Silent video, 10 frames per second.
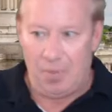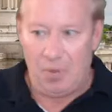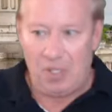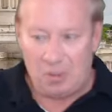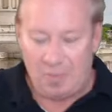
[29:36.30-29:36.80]

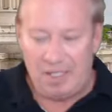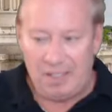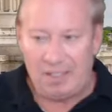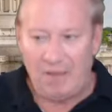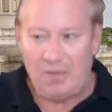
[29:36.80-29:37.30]
this
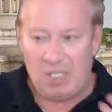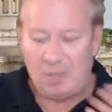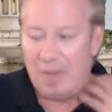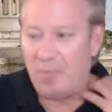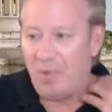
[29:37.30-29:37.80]
business of these
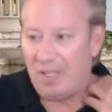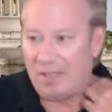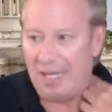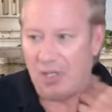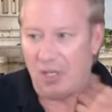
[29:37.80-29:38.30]
people that
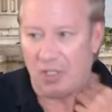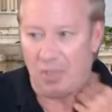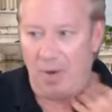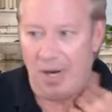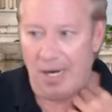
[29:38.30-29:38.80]
say she's
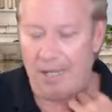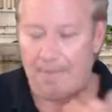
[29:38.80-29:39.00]
smart.